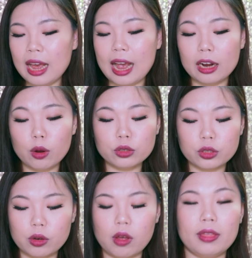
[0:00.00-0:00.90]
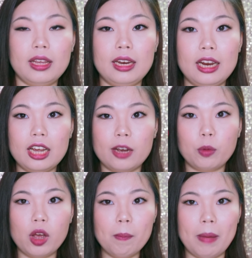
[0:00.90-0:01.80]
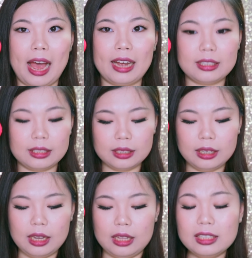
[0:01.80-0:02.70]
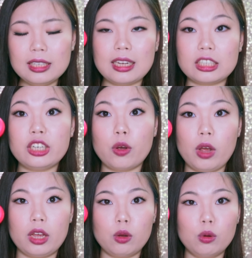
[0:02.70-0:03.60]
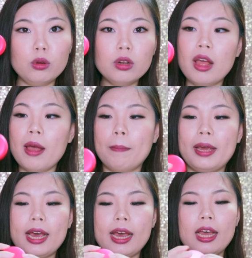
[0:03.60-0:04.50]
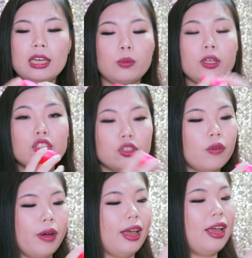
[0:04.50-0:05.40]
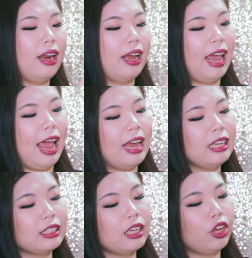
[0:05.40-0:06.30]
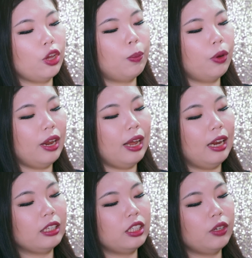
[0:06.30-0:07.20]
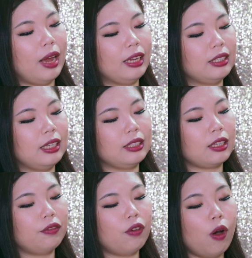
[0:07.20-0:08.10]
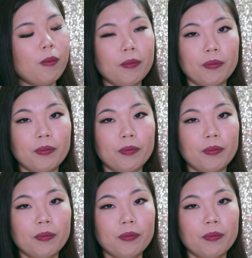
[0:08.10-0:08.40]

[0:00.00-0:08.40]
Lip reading: And I also got the Lily cup compact. This is actually quite cool because when you store it in a case, you put it into a disc form.